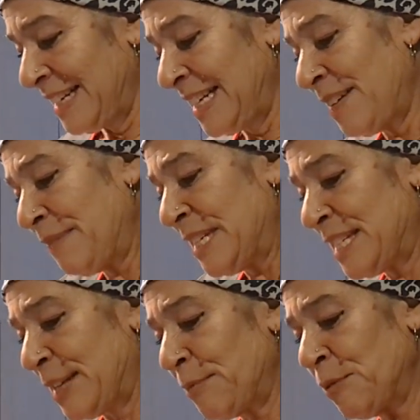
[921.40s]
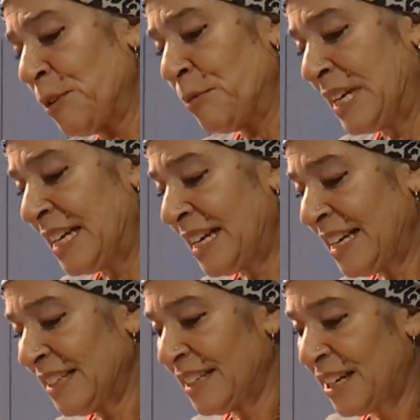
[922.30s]
And we simmer away
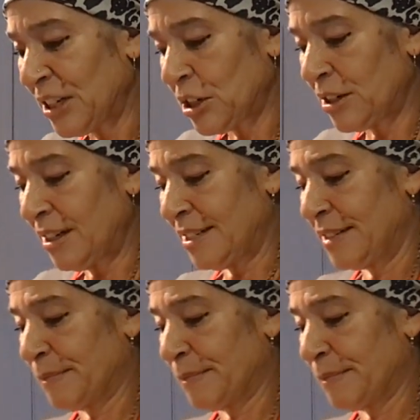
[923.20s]
and let it cook.